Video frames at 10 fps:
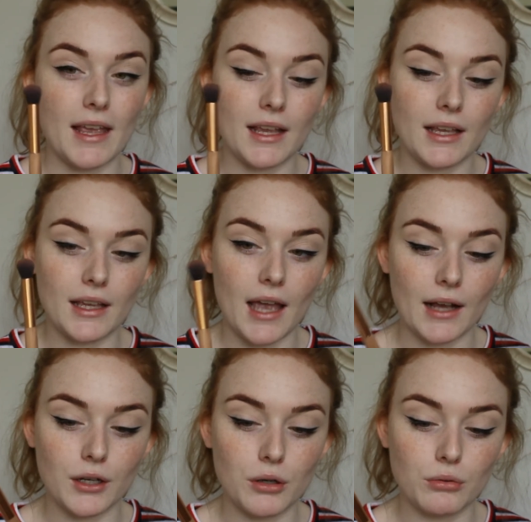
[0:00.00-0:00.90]

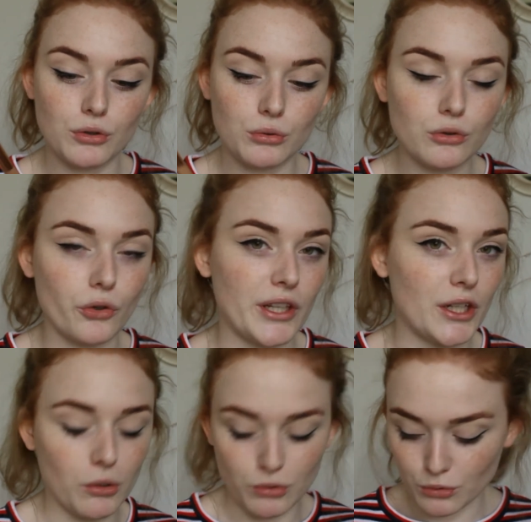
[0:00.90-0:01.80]
Eco
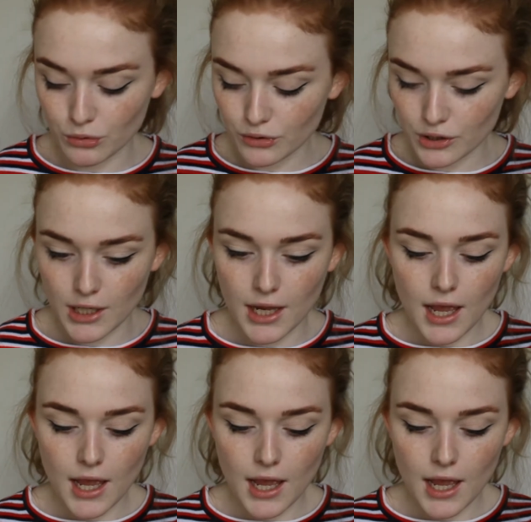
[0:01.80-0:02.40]
Tools,